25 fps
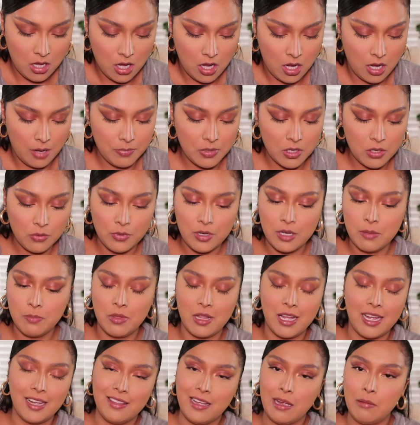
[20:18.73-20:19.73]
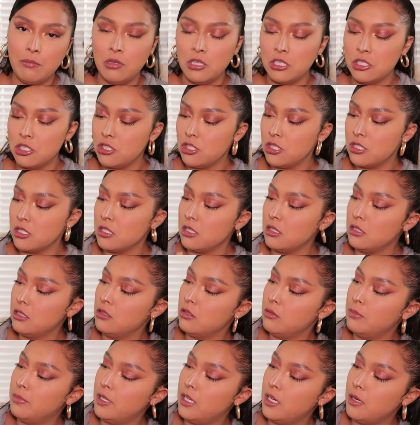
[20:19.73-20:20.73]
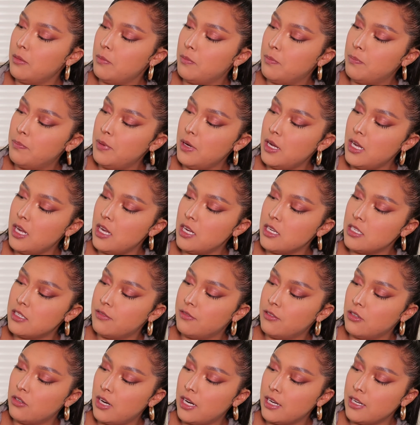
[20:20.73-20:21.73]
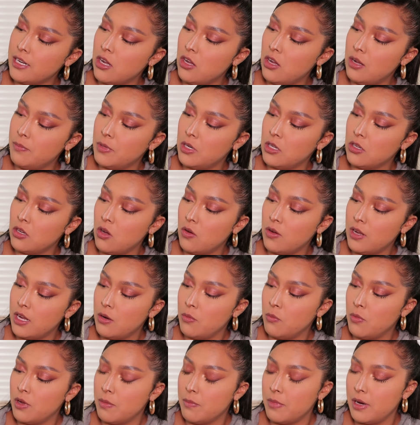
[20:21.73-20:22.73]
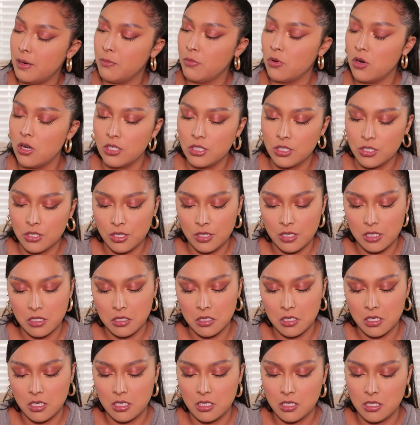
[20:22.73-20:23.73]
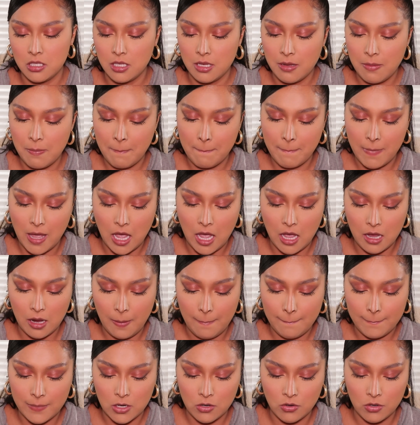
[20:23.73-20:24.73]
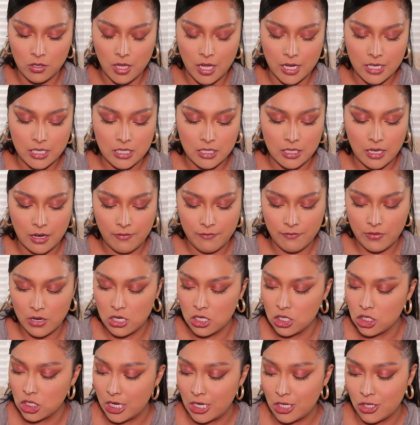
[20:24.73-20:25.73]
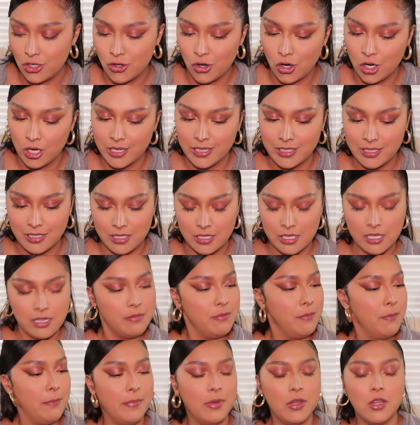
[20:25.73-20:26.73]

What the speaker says: I'm going to reapply that blush in just a little bit, but for right now I'm going to go in with my bronzer. This is the MAC Mineralized Skin Finish in Dark Deep.